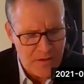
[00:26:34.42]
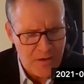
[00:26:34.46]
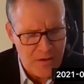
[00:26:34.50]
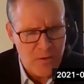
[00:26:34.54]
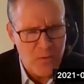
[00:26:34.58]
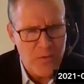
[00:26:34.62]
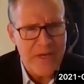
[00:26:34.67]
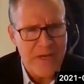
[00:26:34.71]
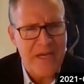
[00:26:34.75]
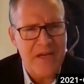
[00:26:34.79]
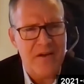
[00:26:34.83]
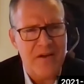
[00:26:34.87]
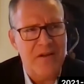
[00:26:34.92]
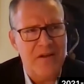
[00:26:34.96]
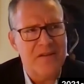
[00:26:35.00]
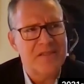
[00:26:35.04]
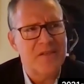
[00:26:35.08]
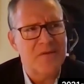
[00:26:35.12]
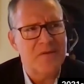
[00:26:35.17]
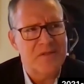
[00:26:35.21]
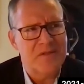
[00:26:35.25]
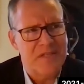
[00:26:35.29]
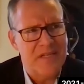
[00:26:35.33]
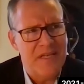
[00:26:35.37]
We can
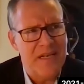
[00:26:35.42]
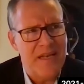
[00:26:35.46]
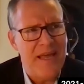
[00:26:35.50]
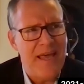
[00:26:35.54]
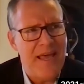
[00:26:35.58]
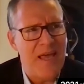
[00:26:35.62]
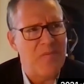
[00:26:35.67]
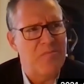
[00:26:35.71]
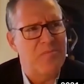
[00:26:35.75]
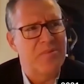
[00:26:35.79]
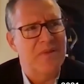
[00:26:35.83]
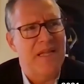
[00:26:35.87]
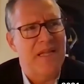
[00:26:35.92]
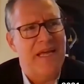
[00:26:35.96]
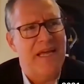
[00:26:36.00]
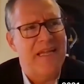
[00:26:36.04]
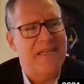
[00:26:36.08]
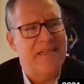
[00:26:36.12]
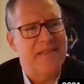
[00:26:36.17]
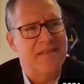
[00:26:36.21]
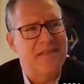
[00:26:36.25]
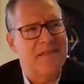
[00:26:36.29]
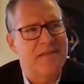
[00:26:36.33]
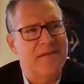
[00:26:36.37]
also today
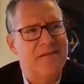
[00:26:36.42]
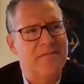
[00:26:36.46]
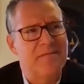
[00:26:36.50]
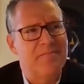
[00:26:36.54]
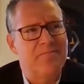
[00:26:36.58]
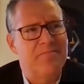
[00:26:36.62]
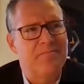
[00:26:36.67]
blend